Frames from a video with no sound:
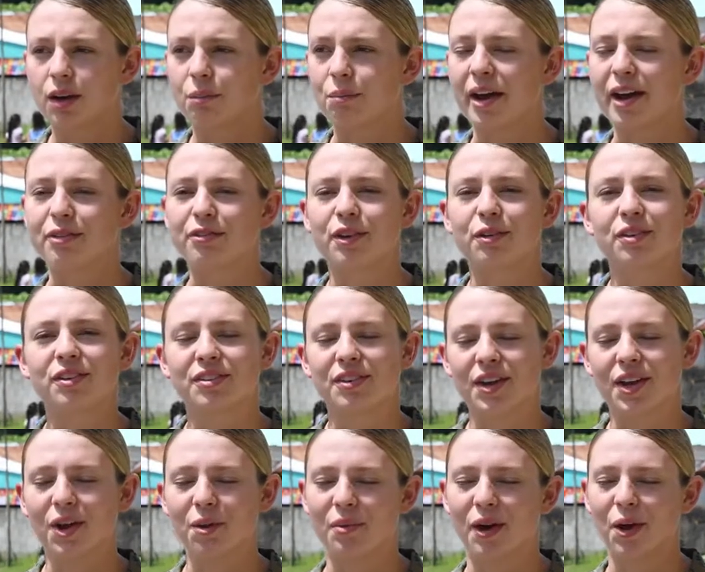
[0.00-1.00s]
My favorite
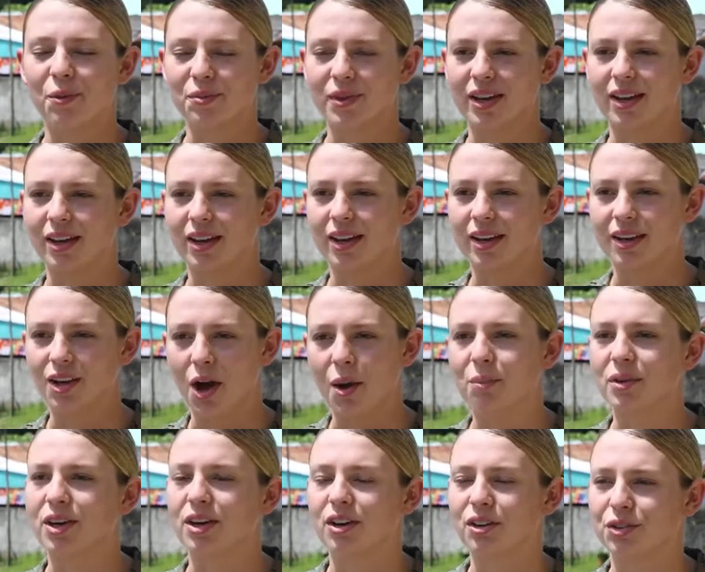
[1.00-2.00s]
thing about being at
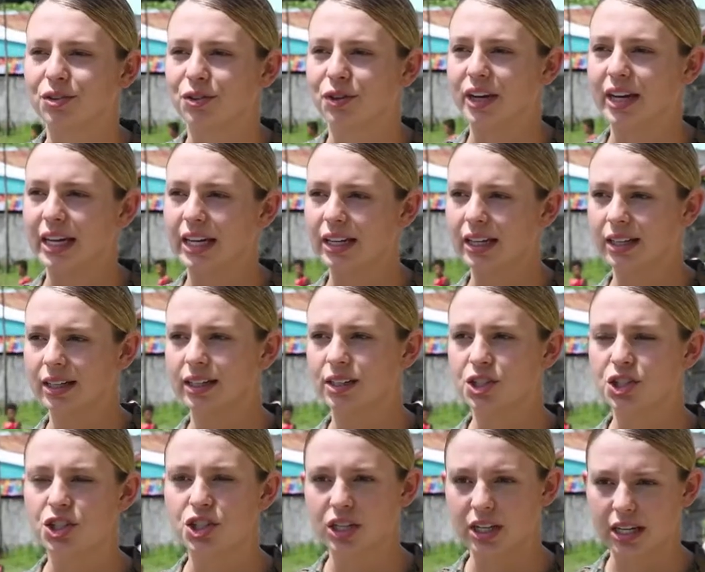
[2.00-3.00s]
KAMANDAG 3,
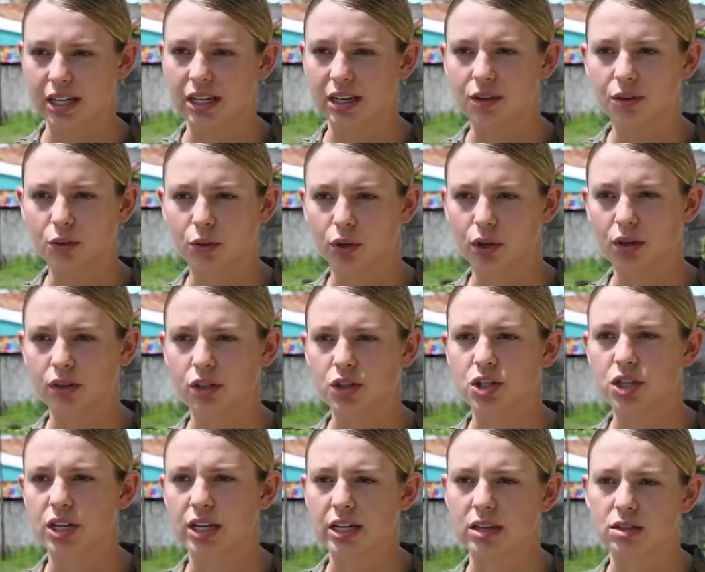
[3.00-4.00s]
CHI, we're on the
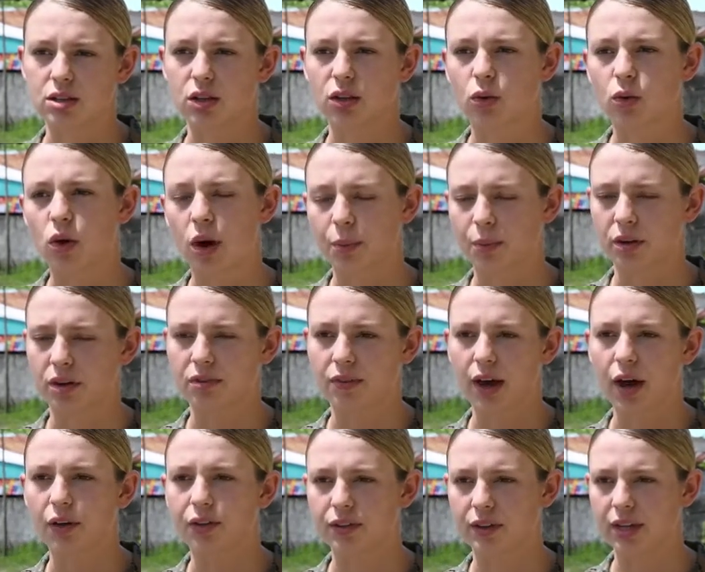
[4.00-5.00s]
CHI, so the Cooperative
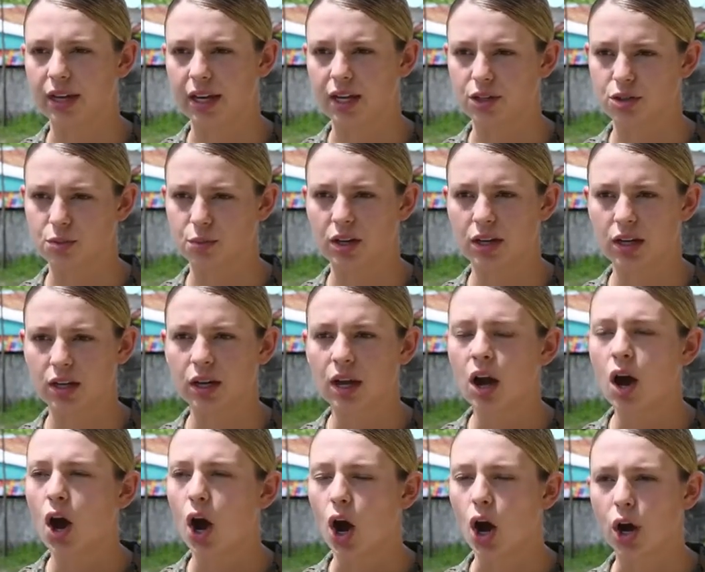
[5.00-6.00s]
Health Engagement,
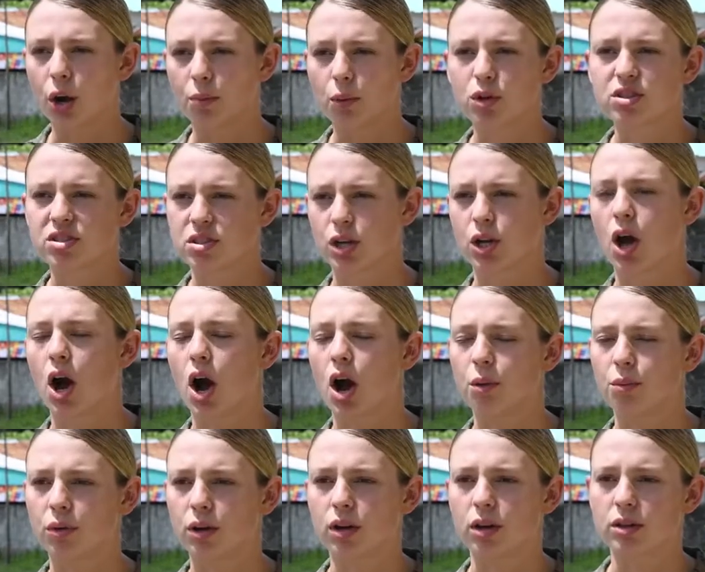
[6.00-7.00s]
are most of the
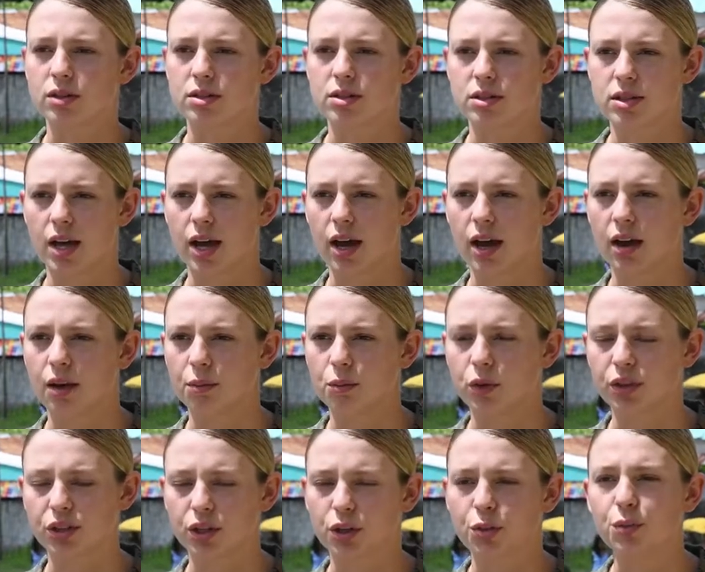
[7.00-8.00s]
COMRELs. Um,
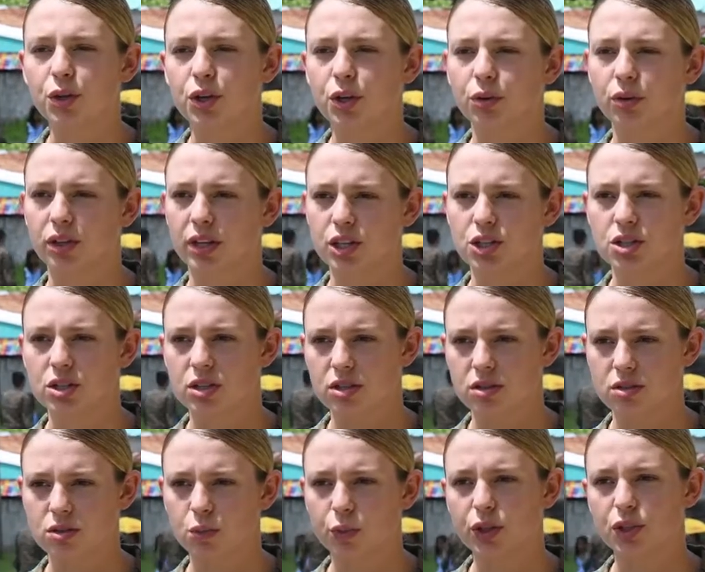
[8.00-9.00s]
with the community
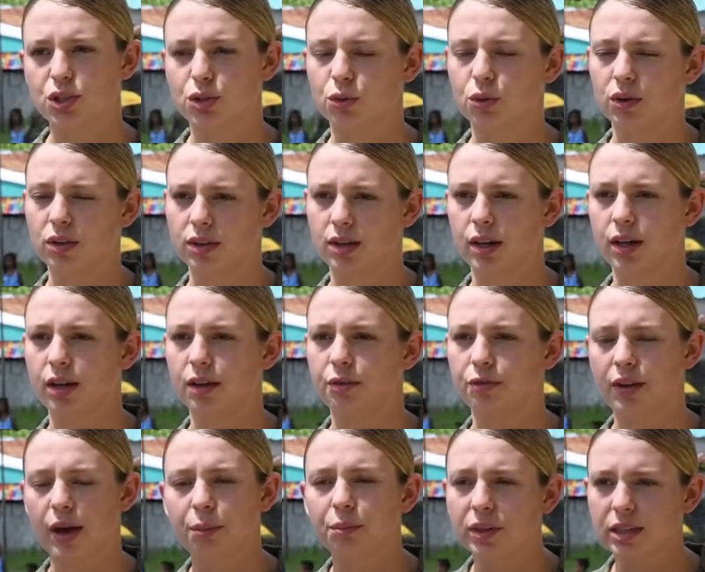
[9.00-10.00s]
relations, we do with the
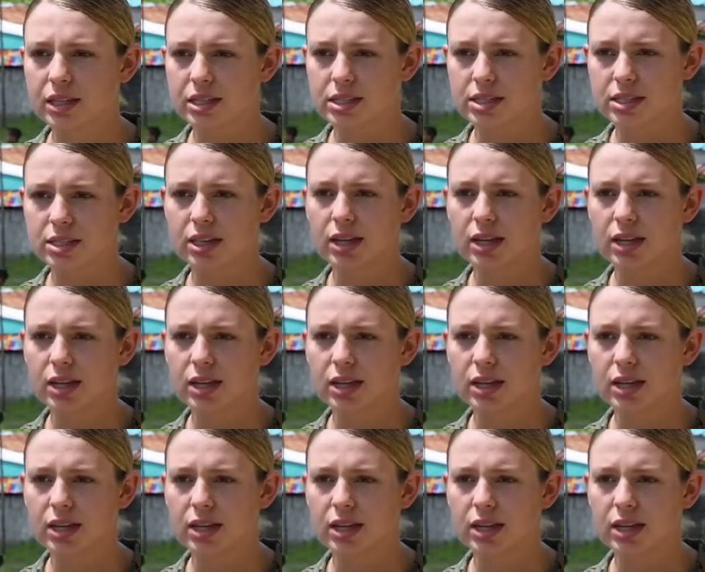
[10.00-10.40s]
families,